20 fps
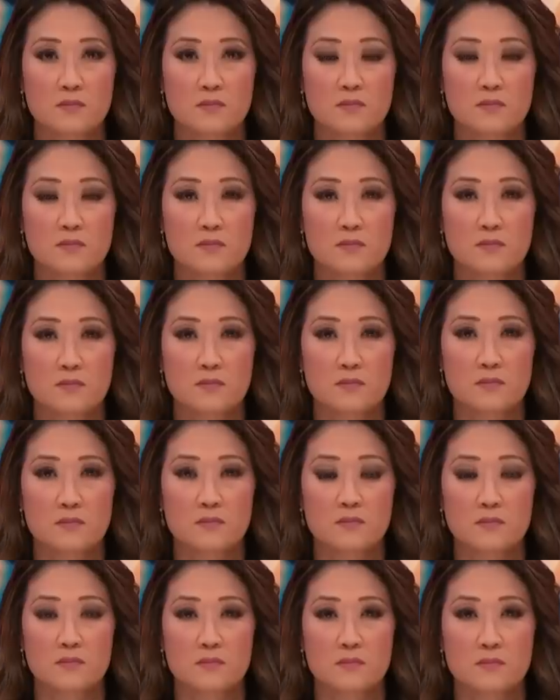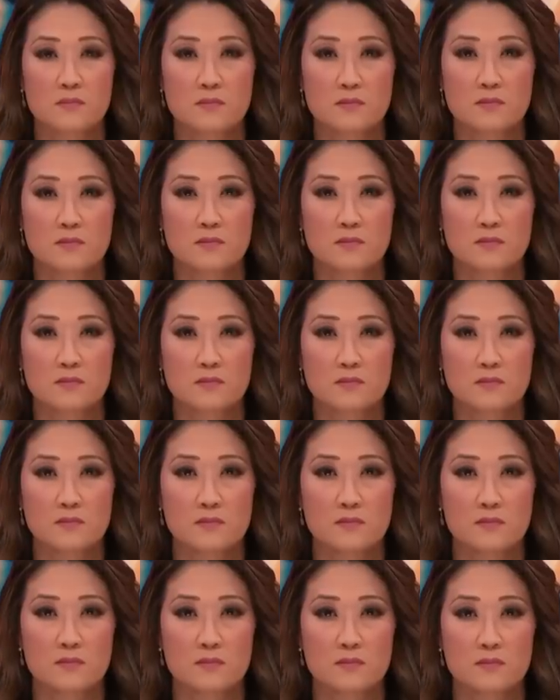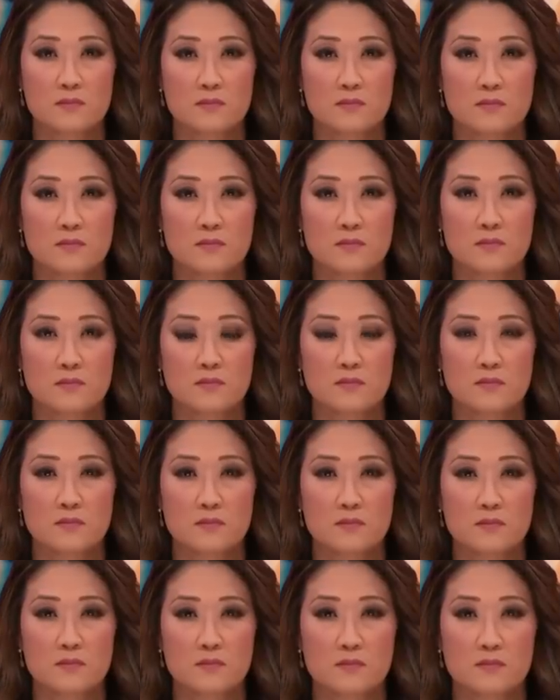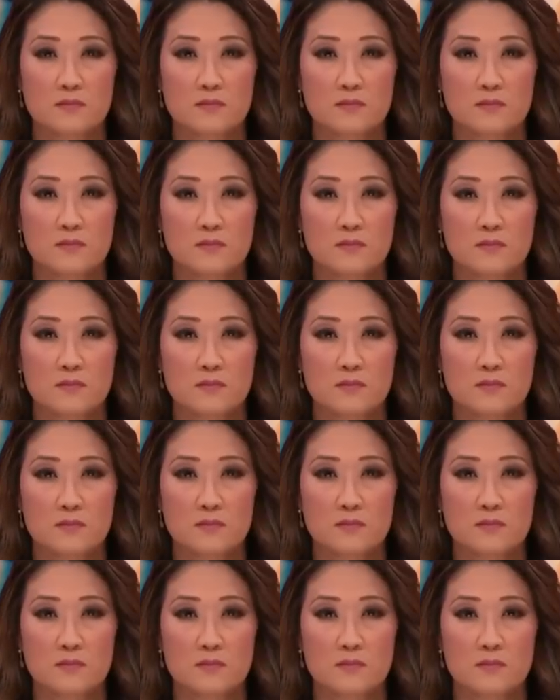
No words are spoken by the person on screen.